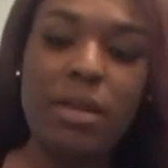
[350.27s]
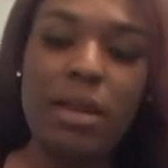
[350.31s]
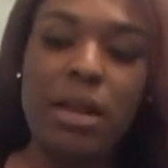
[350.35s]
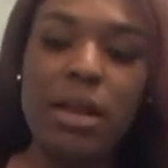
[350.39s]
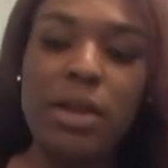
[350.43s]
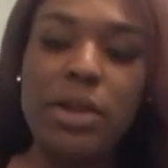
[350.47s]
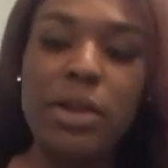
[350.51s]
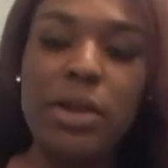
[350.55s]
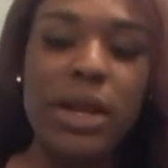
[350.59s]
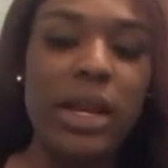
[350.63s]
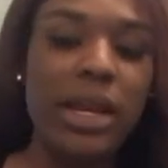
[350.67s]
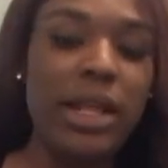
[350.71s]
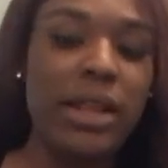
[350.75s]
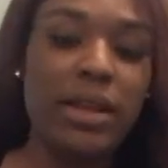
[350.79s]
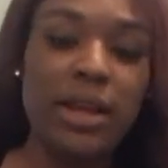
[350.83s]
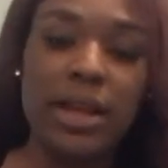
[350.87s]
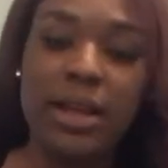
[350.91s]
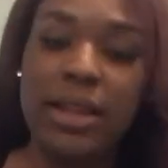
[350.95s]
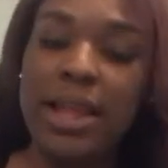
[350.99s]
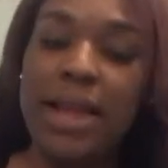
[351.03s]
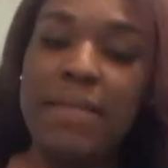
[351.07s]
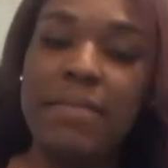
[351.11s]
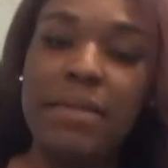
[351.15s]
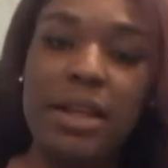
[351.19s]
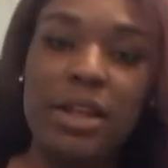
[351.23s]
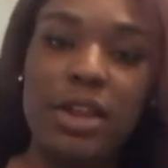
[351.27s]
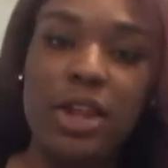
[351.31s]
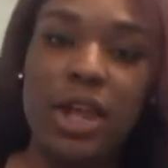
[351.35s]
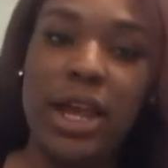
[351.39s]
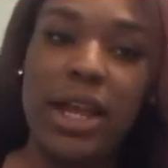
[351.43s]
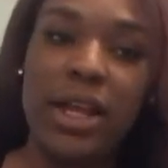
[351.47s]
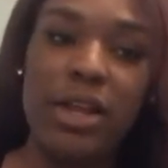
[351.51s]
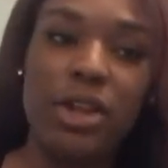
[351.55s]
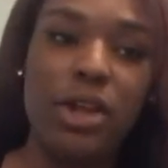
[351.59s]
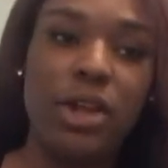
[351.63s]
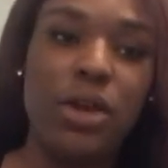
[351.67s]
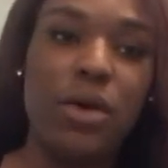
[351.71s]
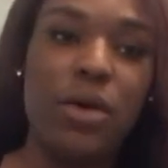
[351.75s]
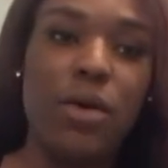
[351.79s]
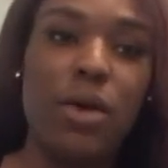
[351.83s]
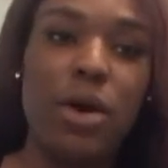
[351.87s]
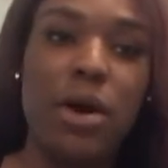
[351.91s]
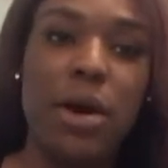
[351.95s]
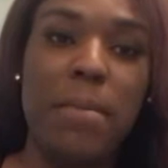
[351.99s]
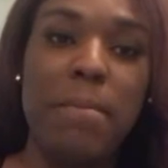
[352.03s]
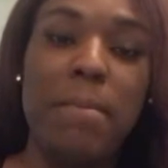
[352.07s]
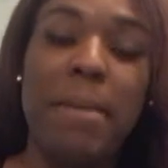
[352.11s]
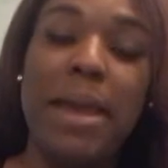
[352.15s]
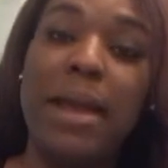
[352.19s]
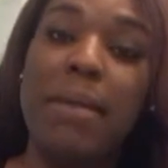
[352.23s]
You can either accept it, change it,
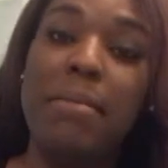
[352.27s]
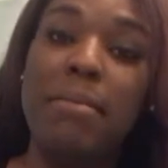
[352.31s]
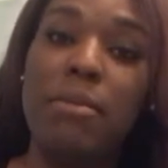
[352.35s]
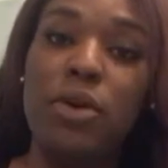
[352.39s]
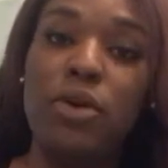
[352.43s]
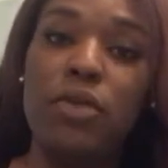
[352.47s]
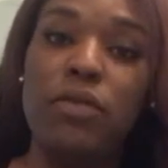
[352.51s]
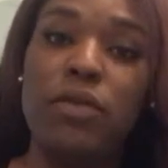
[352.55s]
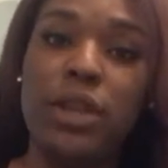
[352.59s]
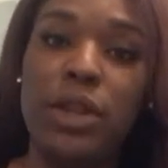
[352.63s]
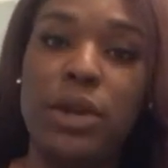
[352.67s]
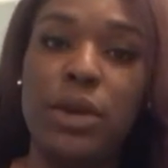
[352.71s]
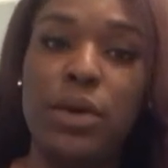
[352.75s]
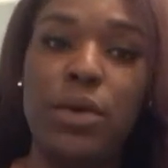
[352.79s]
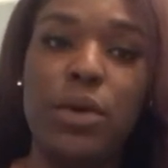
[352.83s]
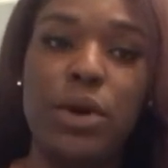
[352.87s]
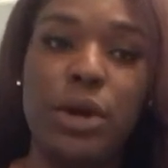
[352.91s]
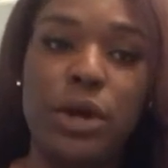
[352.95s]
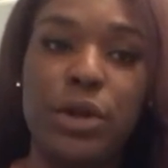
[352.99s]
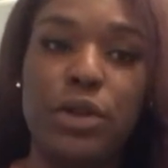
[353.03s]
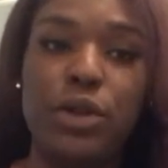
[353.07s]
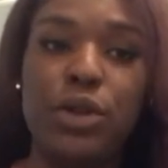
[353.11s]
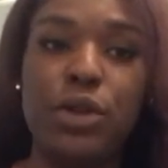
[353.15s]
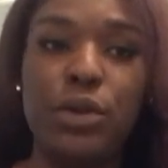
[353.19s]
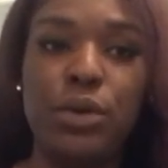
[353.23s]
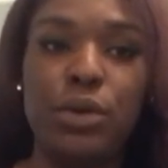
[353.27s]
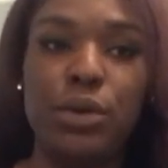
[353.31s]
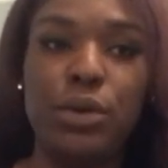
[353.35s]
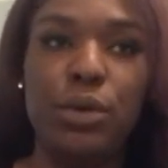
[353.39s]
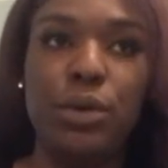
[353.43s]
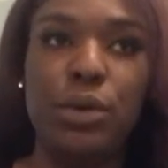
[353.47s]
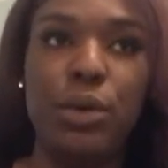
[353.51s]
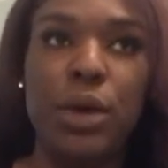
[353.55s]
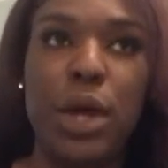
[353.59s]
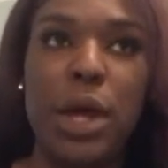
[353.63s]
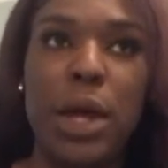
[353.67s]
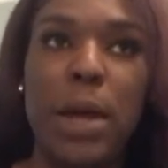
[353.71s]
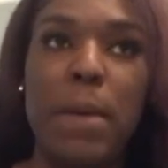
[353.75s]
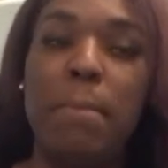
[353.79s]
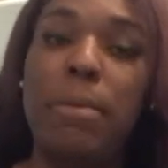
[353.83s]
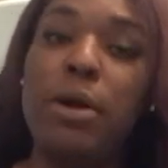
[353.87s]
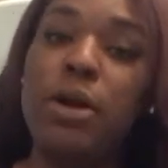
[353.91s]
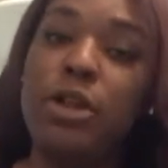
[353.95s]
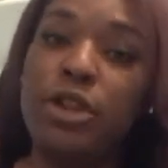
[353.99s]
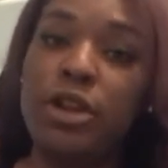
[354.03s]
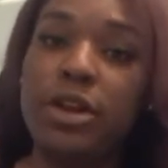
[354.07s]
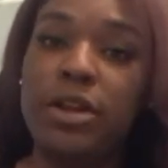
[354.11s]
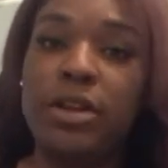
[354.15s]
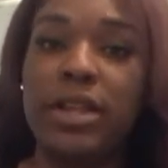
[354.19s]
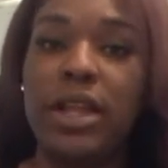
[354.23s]
or make moves in order to
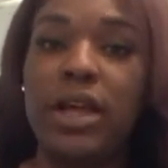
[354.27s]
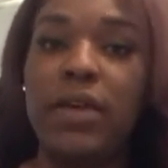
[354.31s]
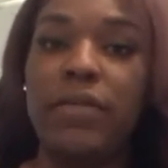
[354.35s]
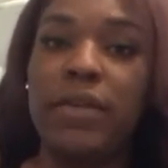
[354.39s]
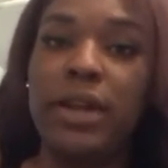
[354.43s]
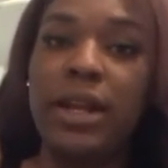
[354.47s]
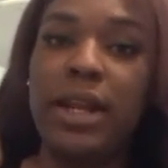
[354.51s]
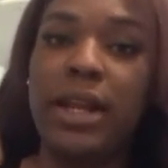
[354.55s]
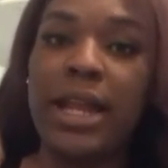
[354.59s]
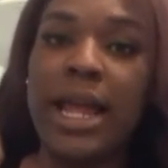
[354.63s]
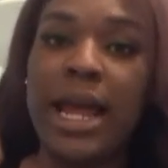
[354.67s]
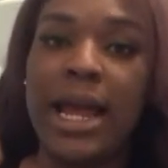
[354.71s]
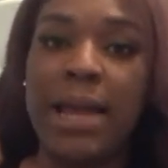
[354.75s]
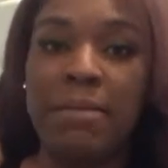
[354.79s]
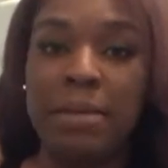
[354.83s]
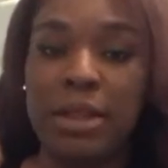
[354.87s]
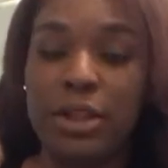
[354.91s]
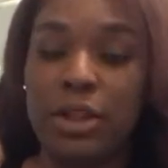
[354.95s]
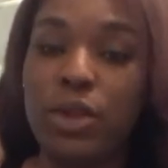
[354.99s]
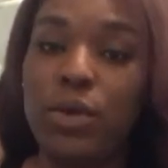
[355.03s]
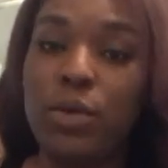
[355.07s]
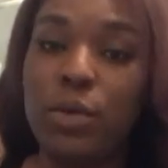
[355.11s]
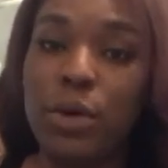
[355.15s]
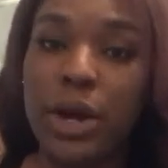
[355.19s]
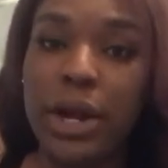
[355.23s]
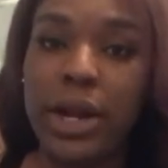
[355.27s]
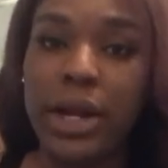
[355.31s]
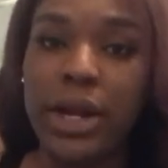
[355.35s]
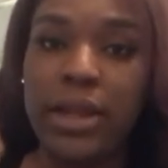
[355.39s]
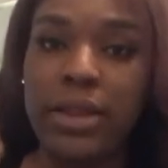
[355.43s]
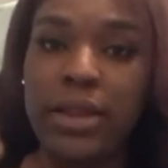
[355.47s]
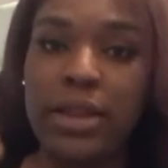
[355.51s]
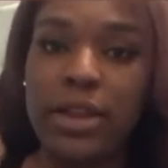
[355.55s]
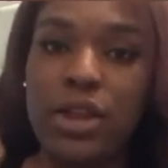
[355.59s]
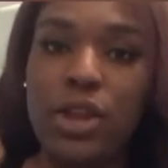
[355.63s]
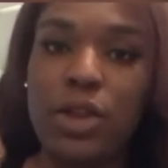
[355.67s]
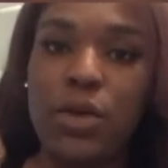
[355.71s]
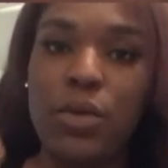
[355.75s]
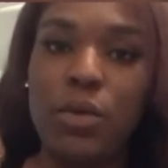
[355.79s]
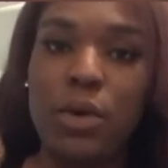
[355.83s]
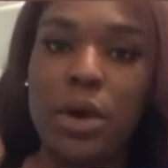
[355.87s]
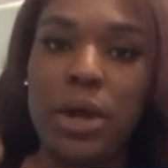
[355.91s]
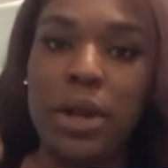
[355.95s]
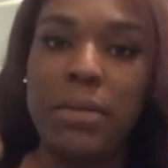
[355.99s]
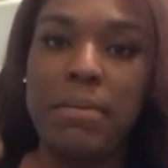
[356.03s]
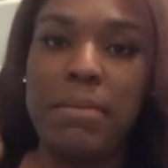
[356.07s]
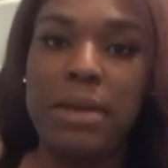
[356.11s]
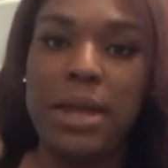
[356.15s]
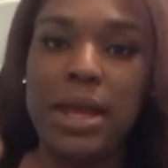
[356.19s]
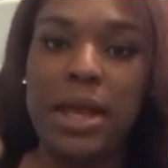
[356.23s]
put yourself in alignment to where it is that you
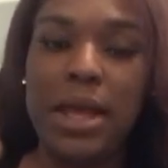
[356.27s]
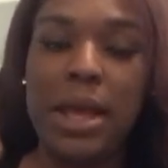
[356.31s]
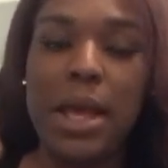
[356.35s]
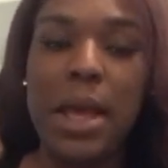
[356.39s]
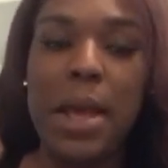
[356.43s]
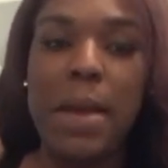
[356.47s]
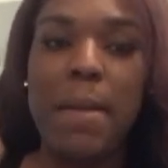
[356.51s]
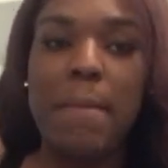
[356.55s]
want to be.